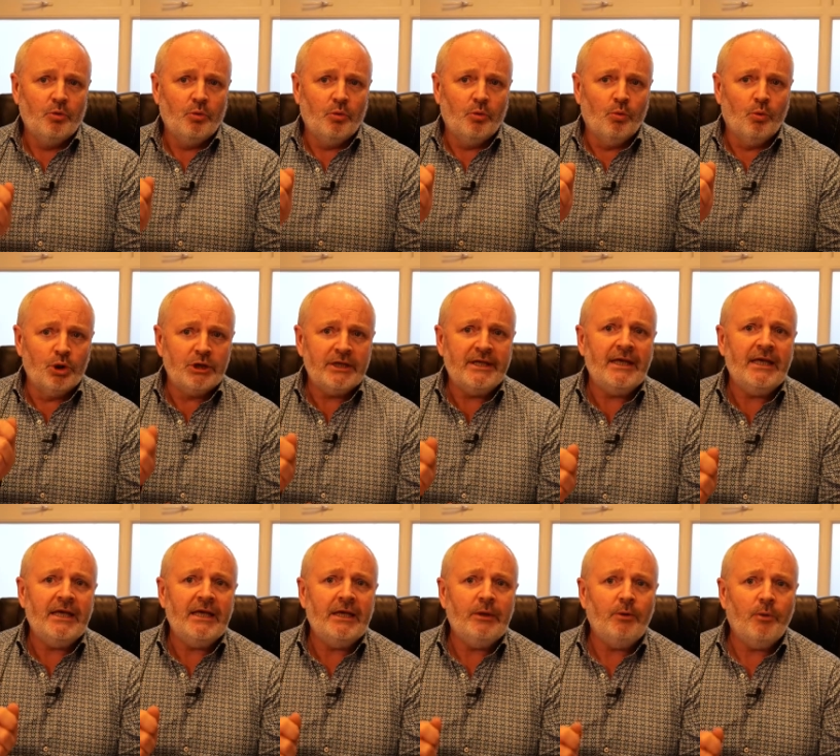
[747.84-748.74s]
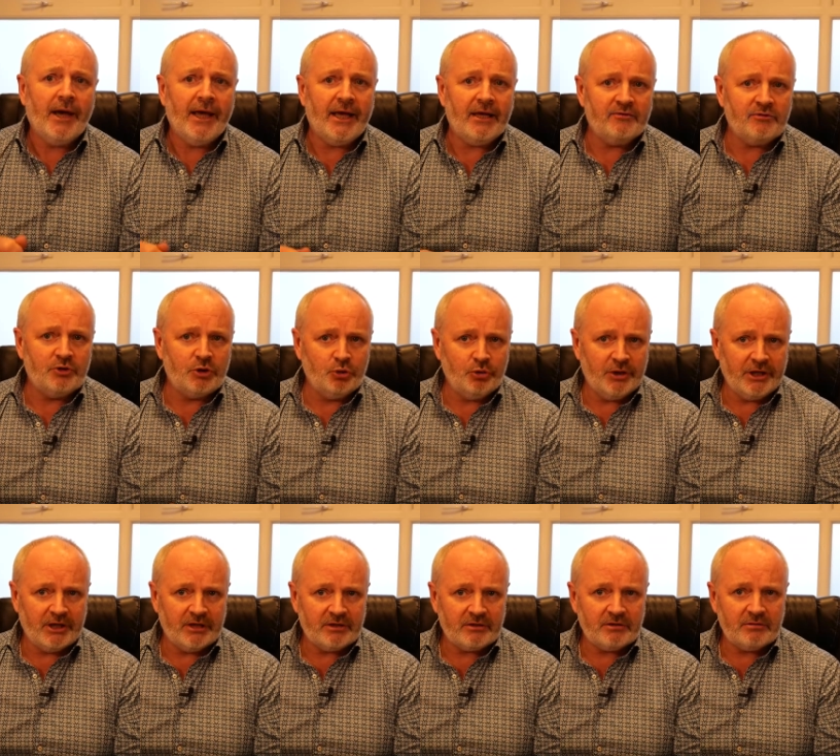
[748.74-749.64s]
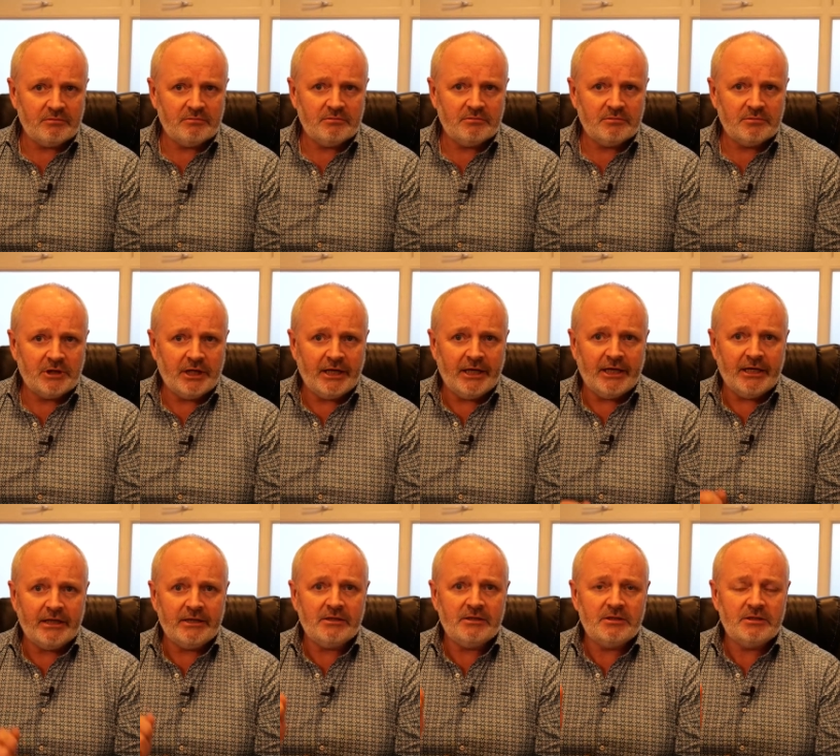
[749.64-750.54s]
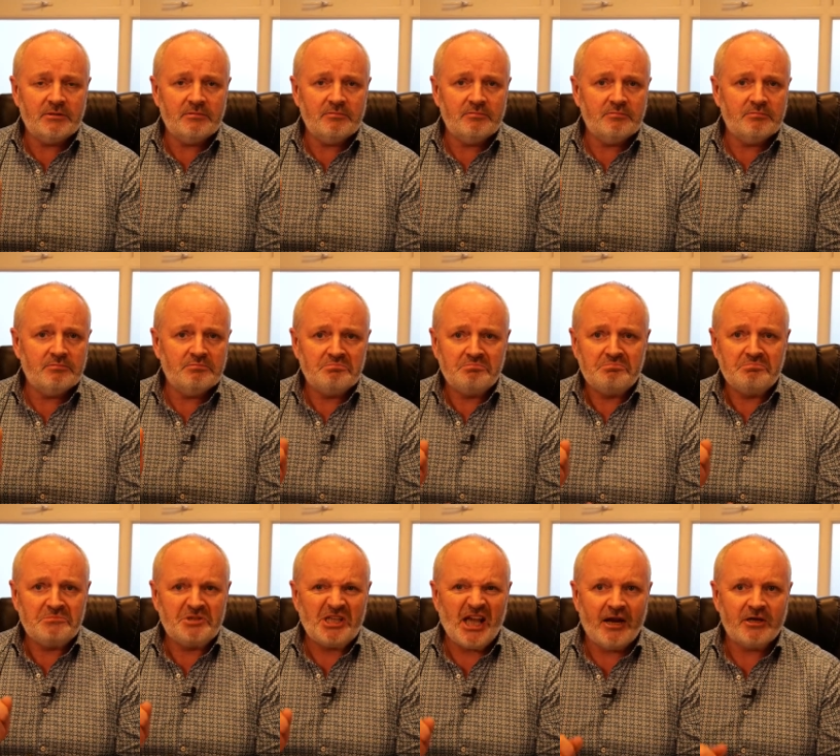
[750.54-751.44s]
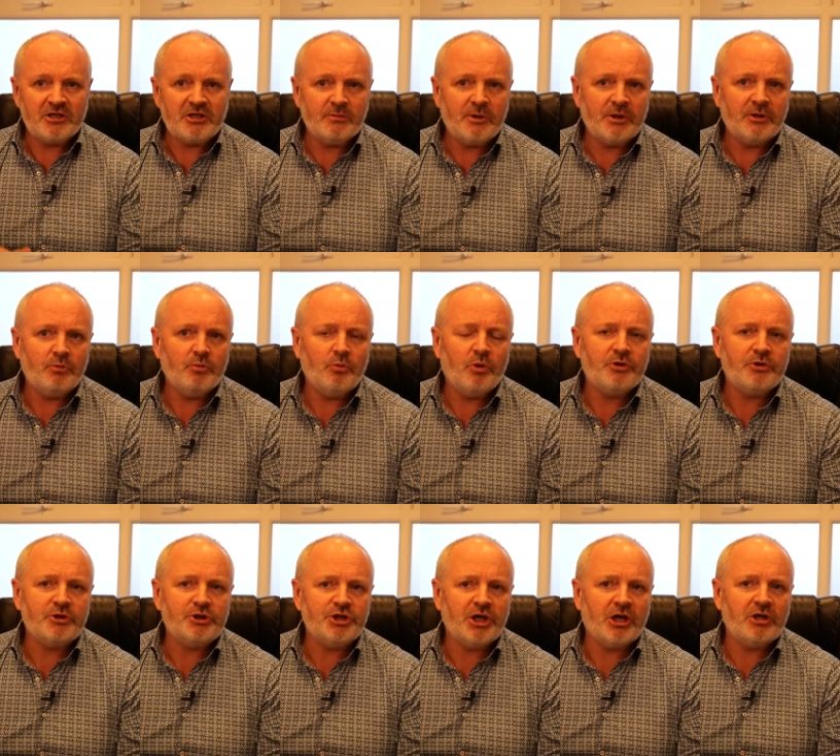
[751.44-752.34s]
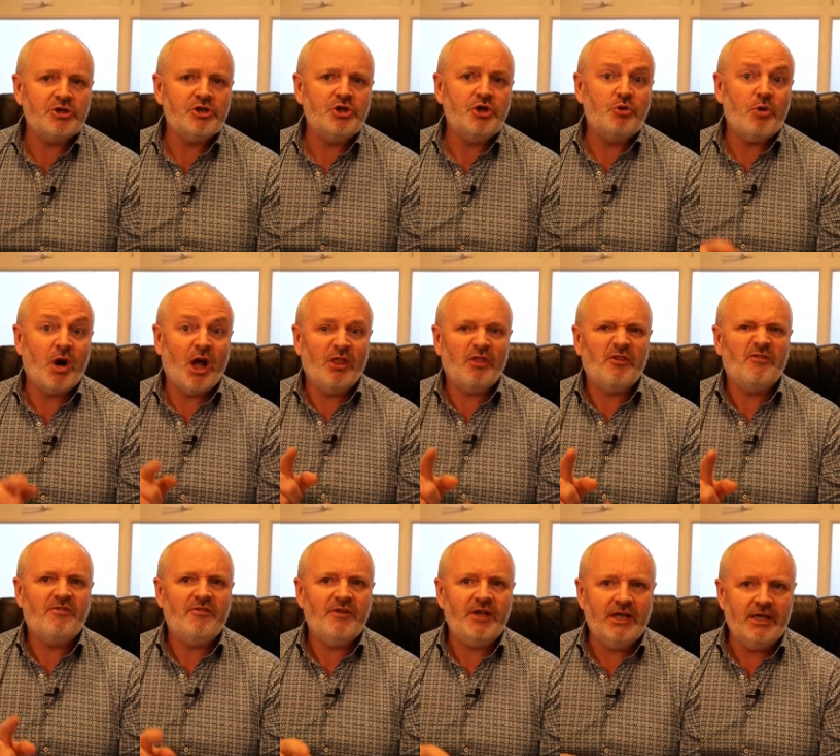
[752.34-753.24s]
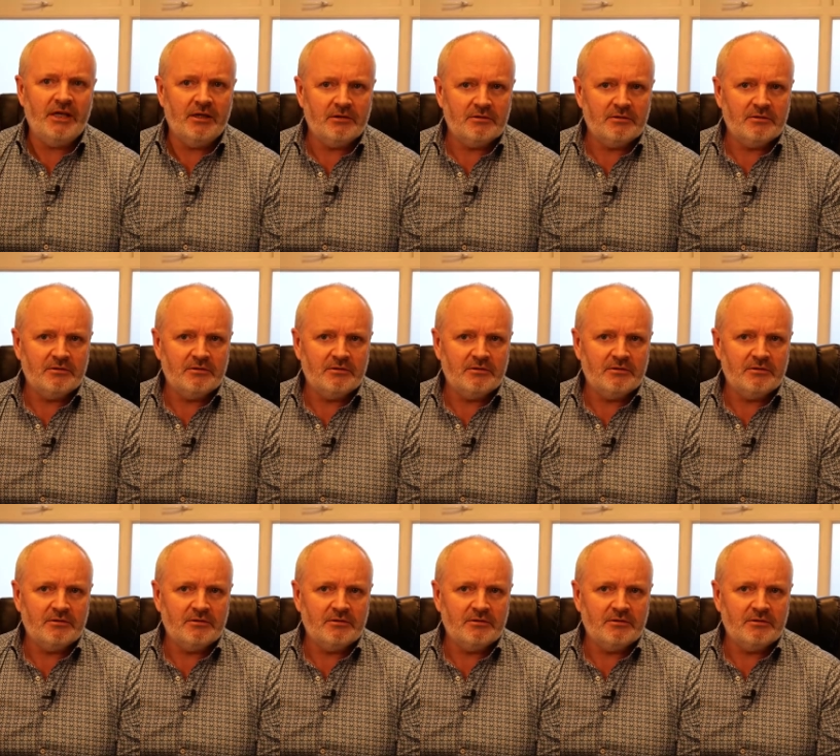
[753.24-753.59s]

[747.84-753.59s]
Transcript: One key way of doing it is challenge them on what they're charging you on the fee,